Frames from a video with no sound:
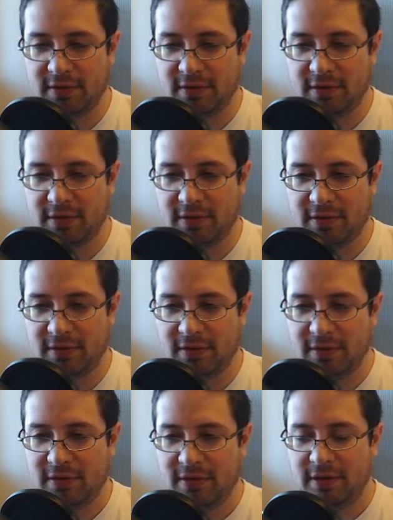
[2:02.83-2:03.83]

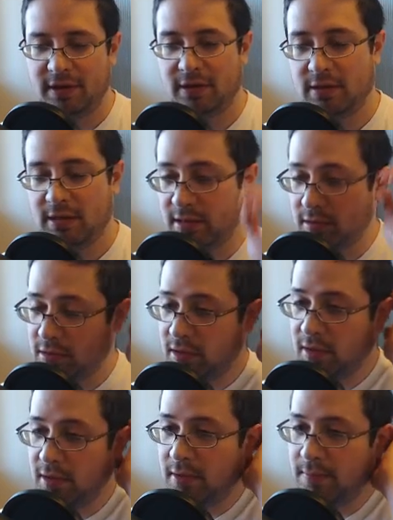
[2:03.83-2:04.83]
in a sense.
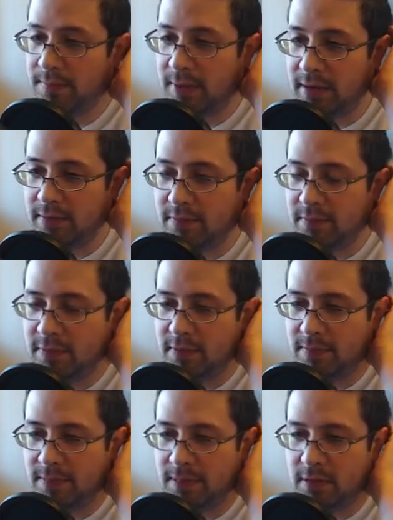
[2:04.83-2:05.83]
But
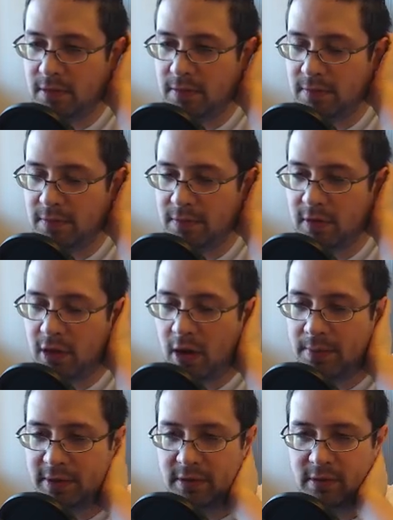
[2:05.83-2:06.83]
a
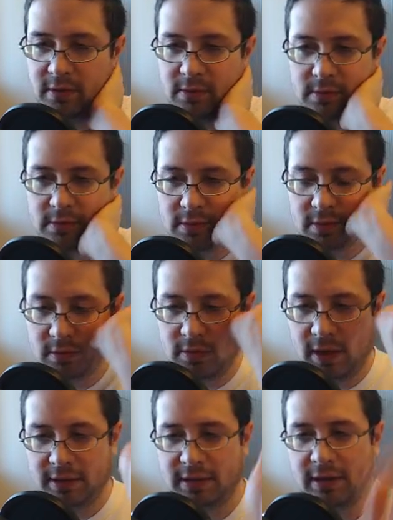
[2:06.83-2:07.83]
common
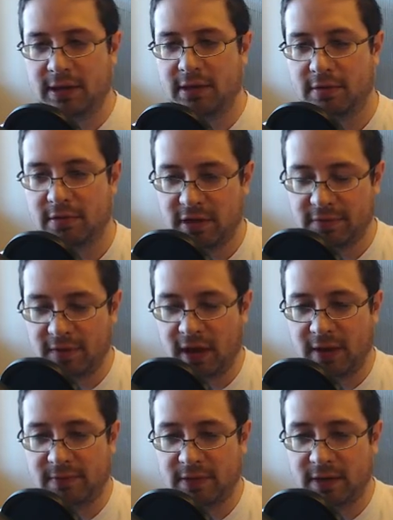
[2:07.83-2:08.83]
idea here is
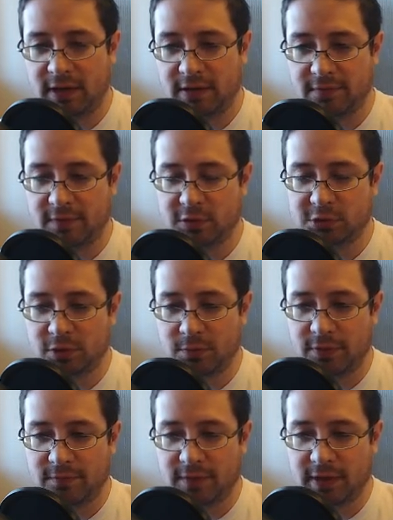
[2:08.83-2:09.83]
C5, and then in the future
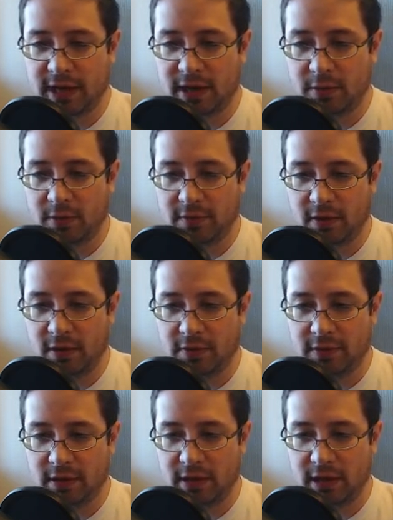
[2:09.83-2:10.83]
we fianchetto on
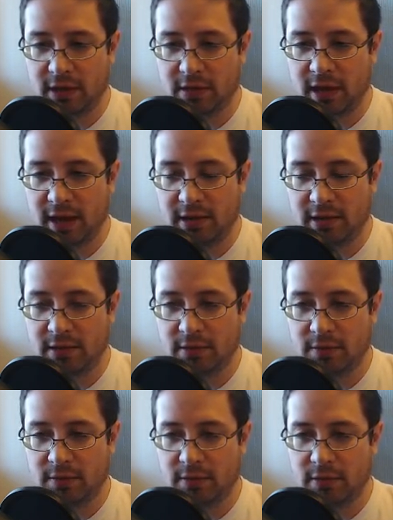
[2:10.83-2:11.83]
the king side
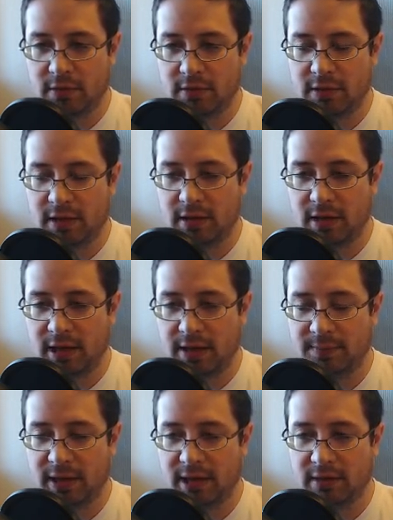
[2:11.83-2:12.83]
and stake a
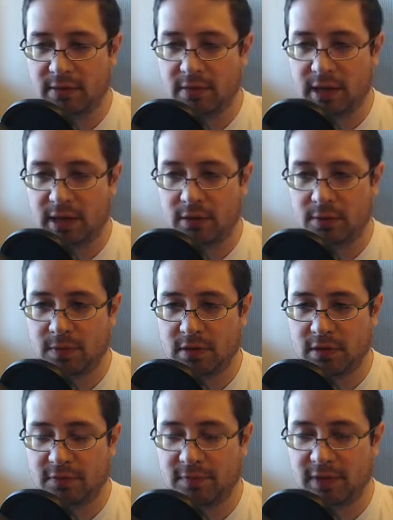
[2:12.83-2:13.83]
claim again to the center with
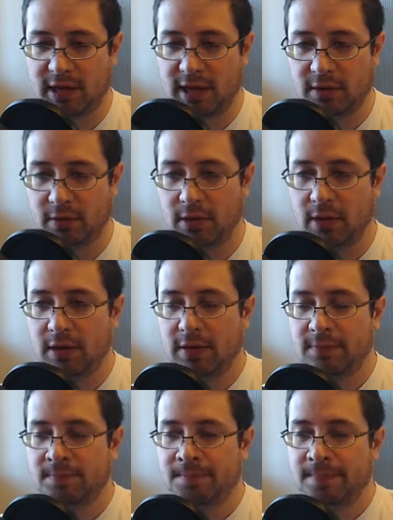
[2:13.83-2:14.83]
this fianchetto.
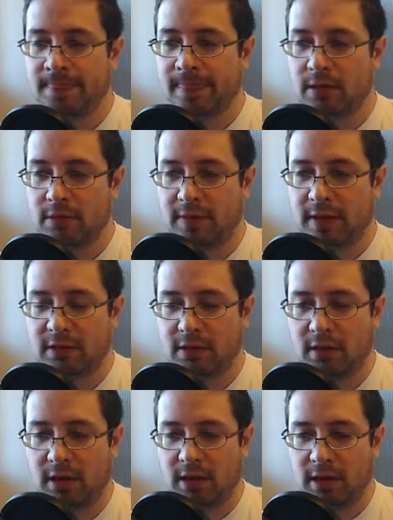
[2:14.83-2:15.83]
So that's
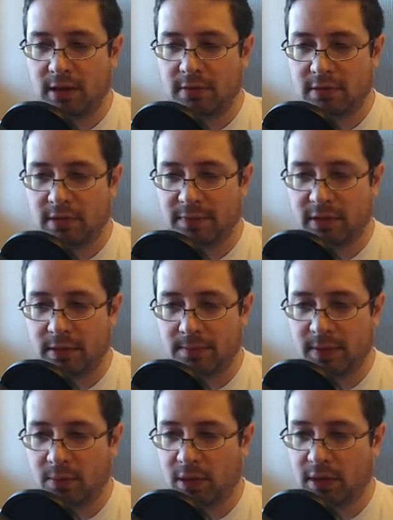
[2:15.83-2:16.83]
something that you
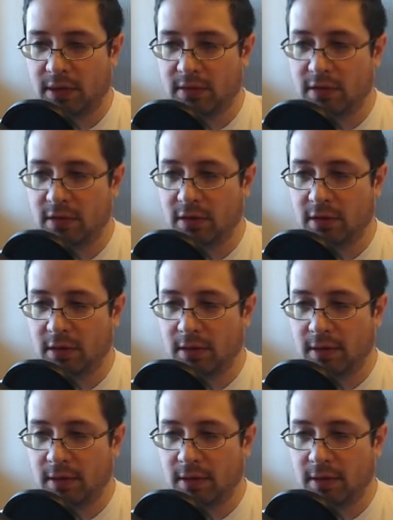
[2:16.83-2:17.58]
might want to consider.